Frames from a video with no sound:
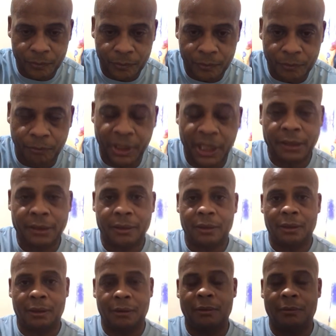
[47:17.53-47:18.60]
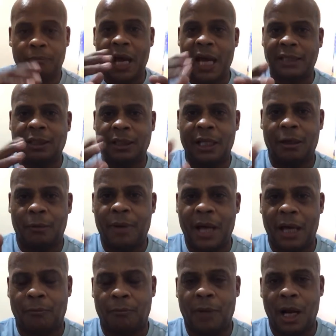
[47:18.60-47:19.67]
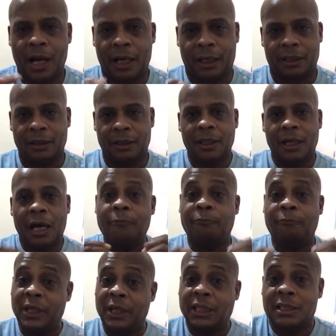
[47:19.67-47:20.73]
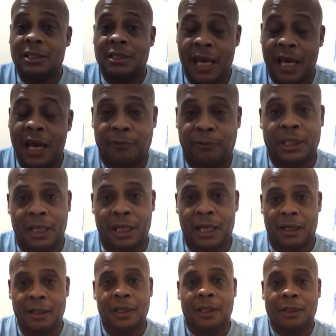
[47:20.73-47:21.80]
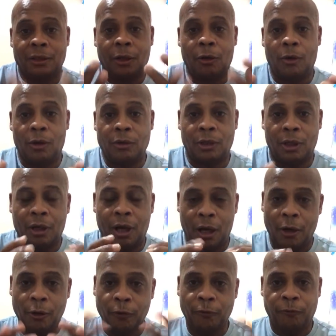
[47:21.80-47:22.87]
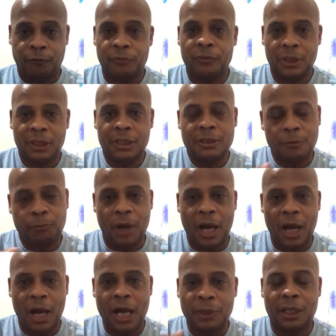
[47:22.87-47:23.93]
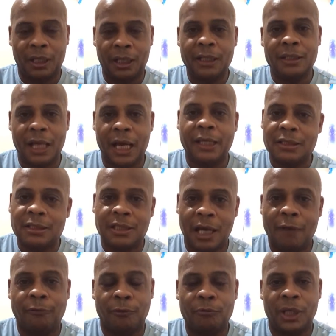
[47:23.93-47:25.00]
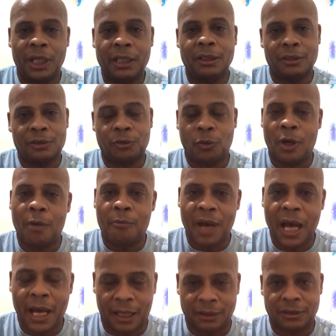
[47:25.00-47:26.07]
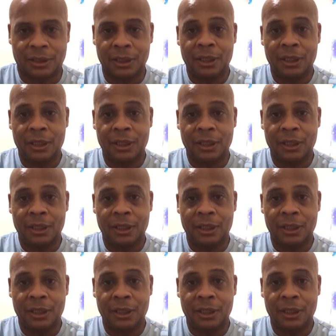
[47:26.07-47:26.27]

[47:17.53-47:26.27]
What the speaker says: But back to that about America. I'm 57 now. The earth is approximately 197 million square miles.